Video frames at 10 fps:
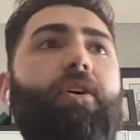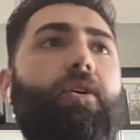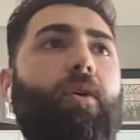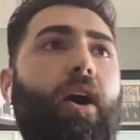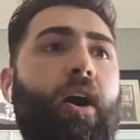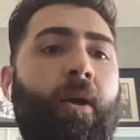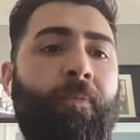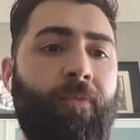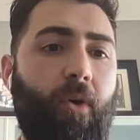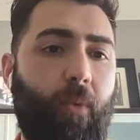
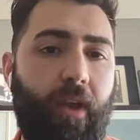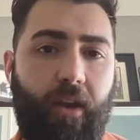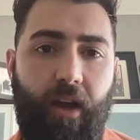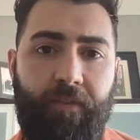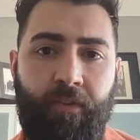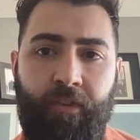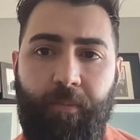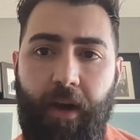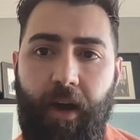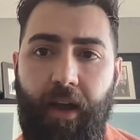So we are
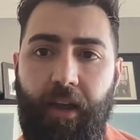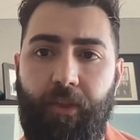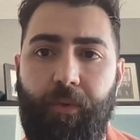governed by